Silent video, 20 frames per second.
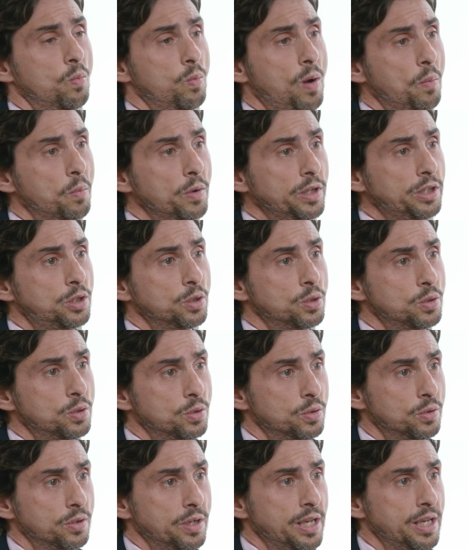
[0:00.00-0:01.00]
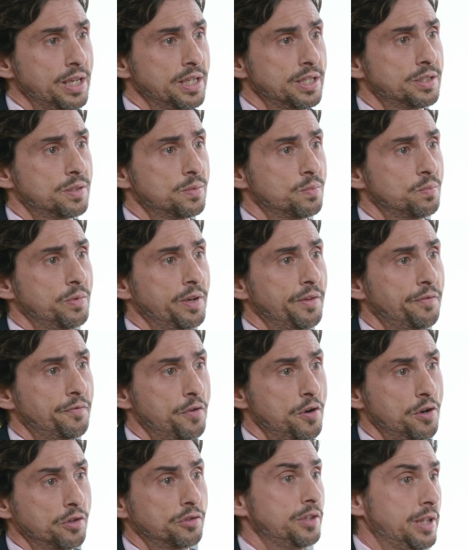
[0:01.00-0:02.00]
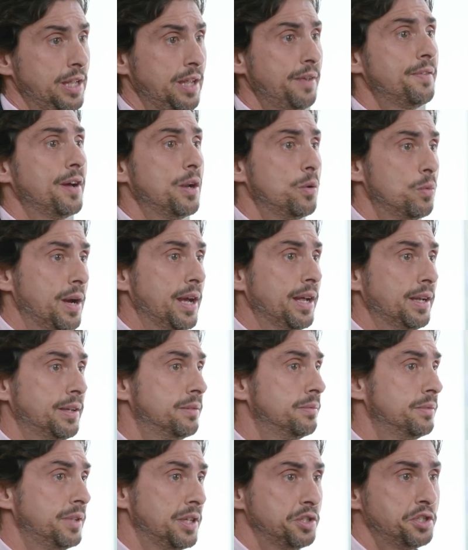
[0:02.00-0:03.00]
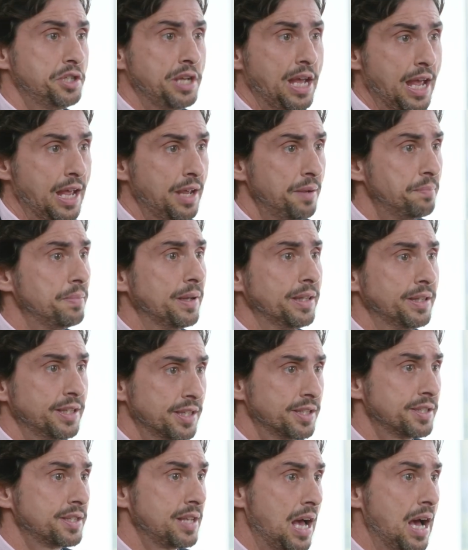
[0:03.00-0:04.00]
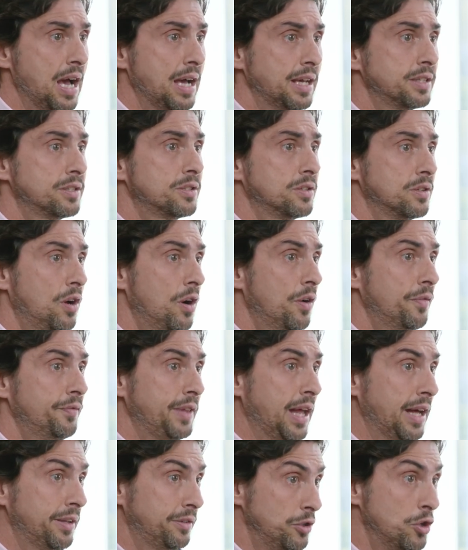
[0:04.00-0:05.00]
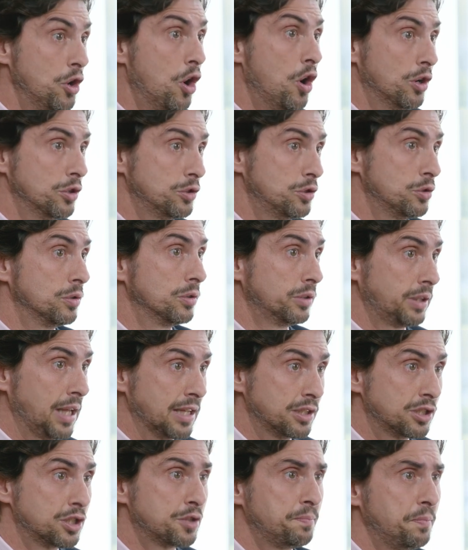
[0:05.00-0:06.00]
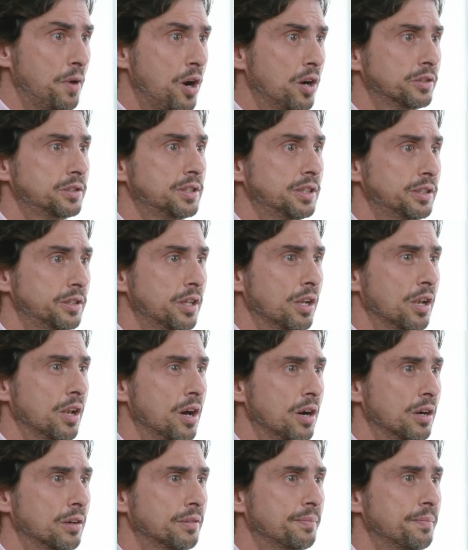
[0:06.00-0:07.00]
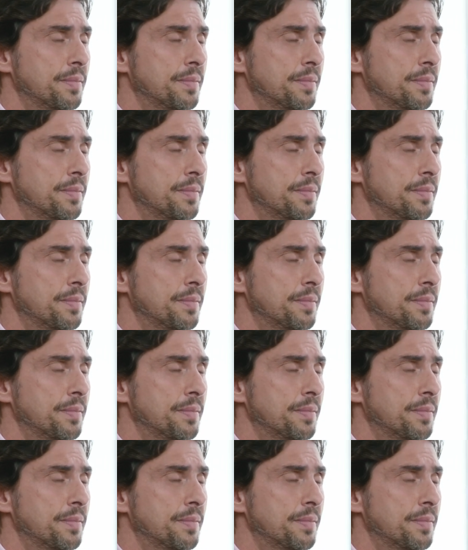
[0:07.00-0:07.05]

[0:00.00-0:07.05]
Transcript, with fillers: What we do is we first evaluate the shape and the size of that nodule, that spot in the lung.